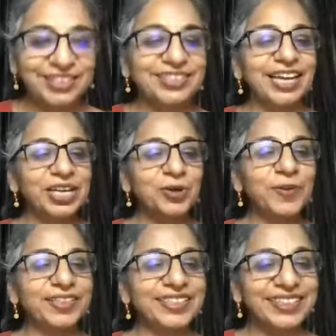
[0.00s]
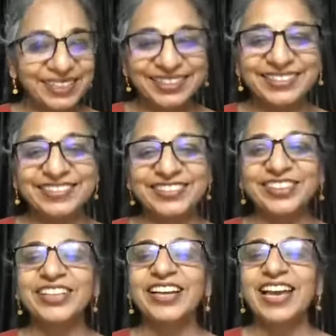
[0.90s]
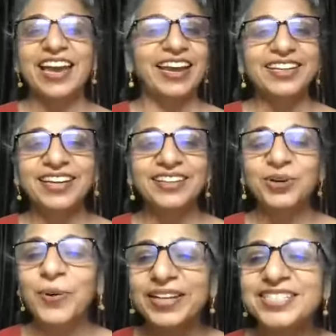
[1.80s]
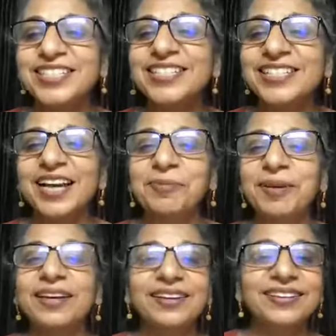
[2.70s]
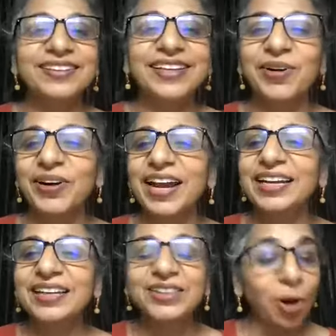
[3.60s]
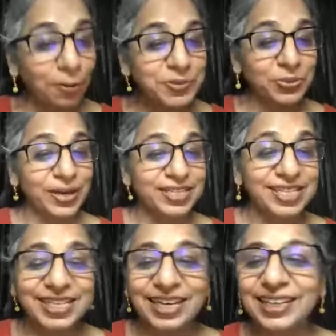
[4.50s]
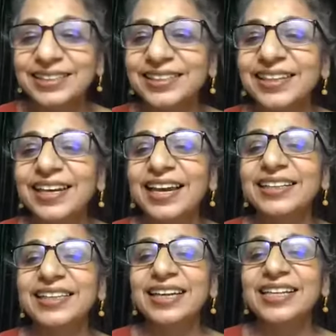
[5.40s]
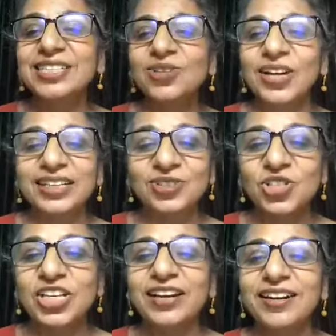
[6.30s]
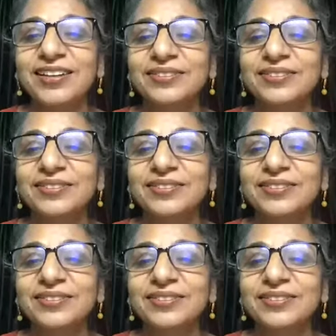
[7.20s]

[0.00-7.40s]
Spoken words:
Thank you, Bani. So any other questions? Or any other observations, anything else you'd like to share?